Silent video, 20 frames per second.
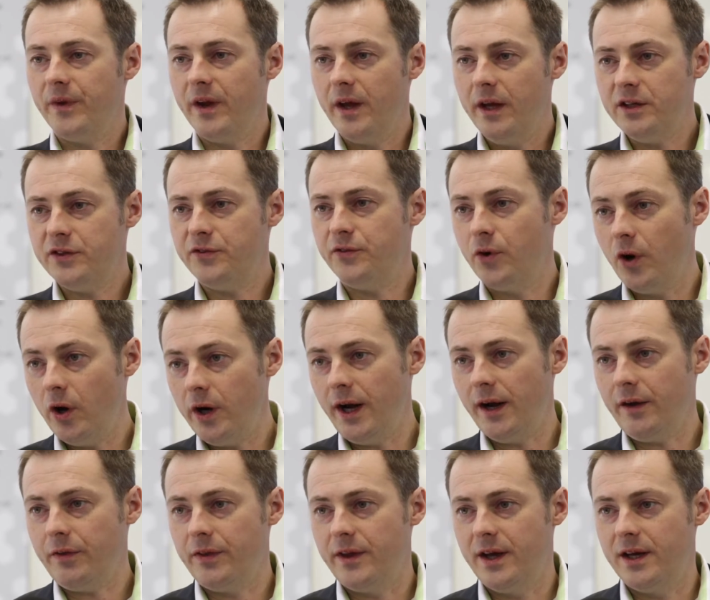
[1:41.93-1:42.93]
his
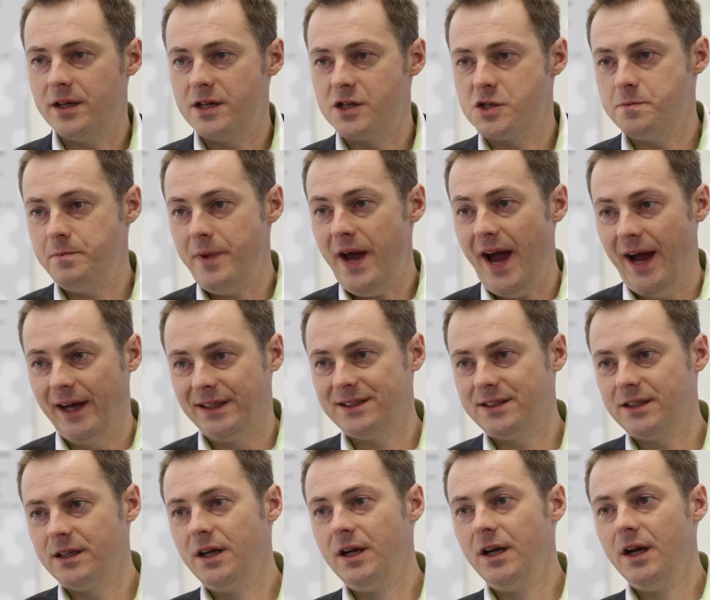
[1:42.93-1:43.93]
product that it's
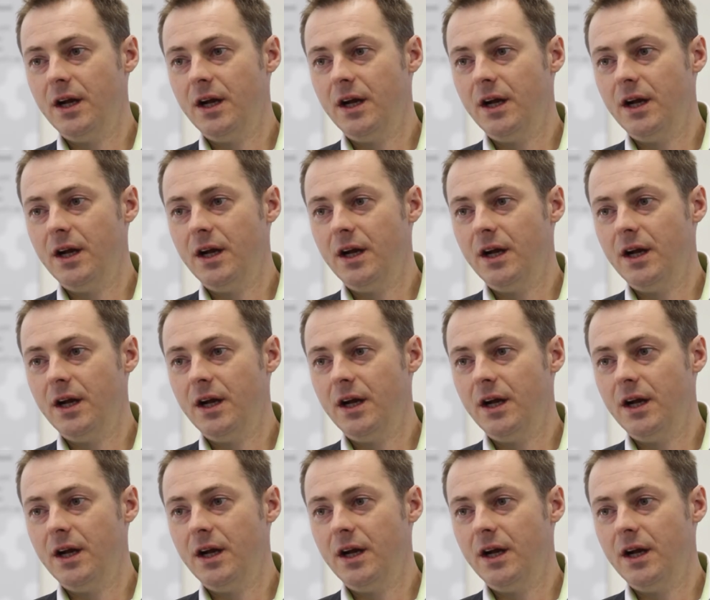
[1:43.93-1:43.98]
best.